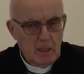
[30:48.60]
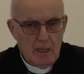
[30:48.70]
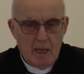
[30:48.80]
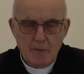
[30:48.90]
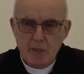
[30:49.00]

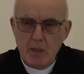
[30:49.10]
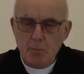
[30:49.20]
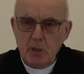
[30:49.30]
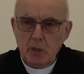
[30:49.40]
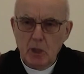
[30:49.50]
And they
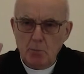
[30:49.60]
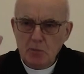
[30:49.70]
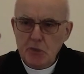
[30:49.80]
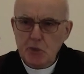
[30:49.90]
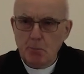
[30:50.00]
become
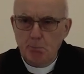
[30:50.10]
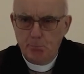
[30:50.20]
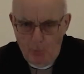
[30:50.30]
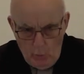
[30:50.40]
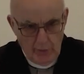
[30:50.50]

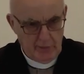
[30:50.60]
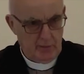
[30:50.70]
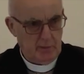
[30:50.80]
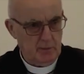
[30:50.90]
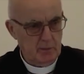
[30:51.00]

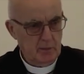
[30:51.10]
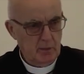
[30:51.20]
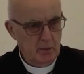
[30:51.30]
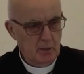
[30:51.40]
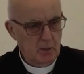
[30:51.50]
symbolic
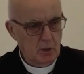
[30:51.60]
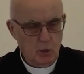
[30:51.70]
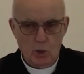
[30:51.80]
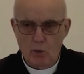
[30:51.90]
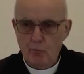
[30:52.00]

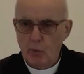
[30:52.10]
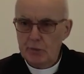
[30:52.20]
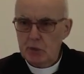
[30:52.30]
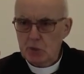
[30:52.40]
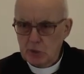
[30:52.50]
of
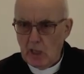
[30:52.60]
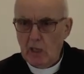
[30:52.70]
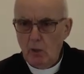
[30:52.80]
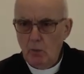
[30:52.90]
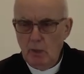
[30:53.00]
what is
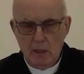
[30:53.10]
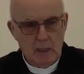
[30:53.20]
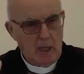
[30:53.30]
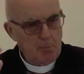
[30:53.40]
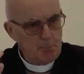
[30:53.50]
now
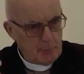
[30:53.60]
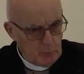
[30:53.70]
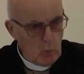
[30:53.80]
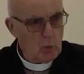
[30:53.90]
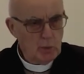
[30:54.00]
a
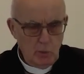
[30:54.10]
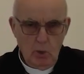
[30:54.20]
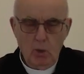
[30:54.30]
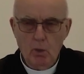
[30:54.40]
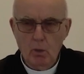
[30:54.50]
broken
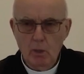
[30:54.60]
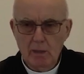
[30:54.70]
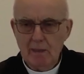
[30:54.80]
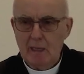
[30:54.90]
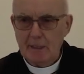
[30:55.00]
law
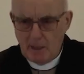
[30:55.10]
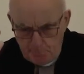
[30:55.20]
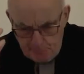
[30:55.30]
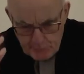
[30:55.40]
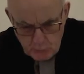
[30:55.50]
and a
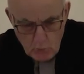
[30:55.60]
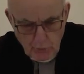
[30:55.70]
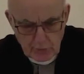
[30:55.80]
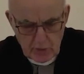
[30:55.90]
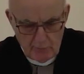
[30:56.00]

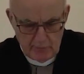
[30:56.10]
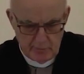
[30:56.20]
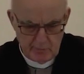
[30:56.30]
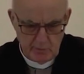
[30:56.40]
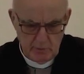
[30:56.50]
broken
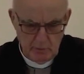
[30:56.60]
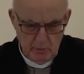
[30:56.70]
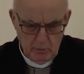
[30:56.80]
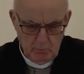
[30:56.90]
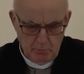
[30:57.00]
covenant
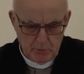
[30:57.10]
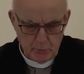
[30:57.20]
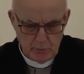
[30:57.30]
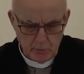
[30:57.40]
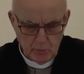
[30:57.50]

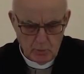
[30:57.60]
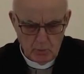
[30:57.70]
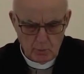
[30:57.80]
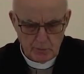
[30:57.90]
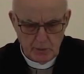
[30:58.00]
between
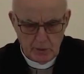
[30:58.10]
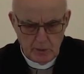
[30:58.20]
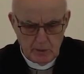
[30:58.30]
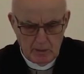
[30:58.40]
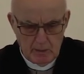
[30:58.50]
God
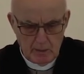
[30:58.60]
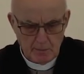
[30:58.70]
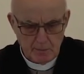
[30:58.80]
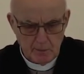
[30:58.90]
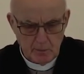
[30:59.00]

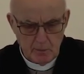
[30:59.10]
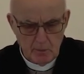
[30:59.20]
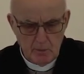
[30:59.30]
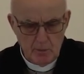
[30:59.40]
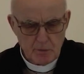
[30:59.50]
and
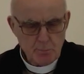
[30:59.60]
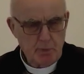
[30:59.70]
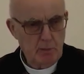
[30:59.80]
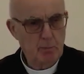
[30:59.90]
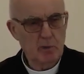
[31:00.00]
his
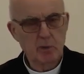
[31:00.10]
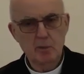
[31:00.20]
people.